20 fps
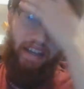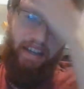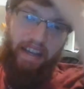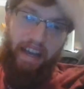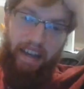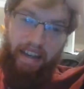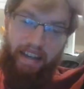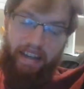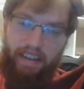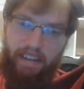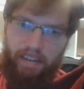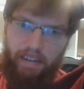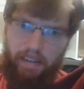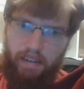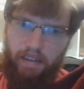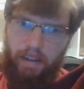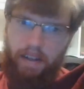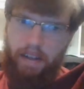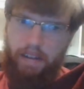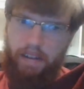Yeah,
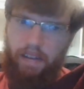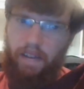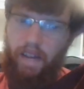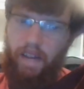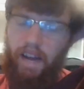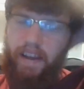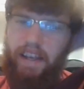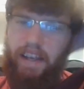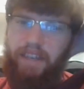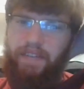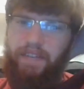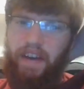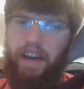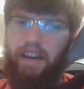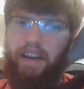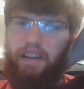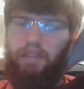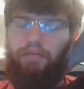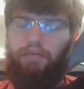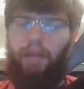he's lucky
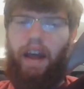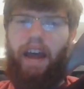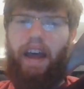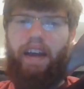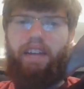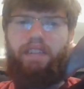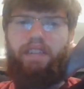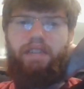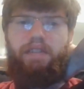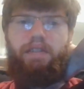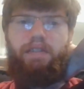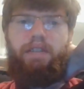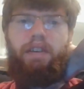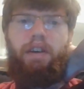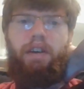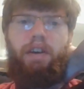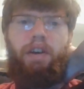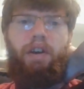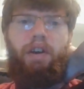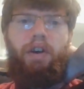that Thrax
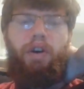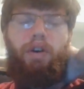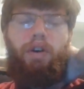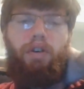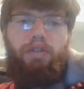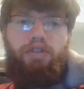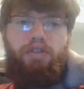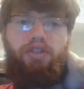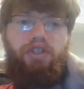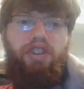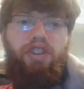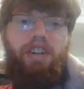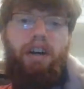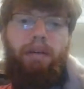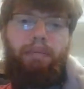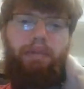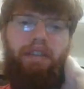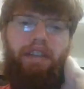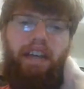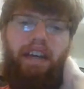took a
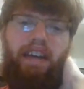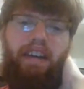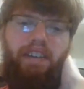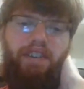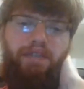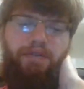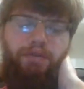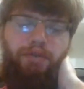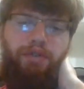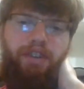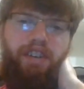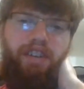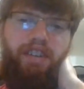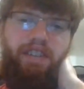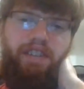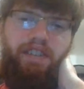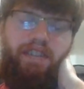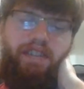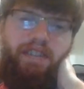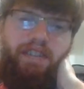couple days for
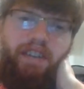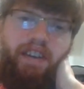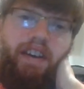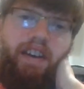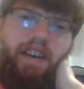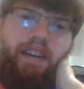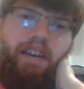his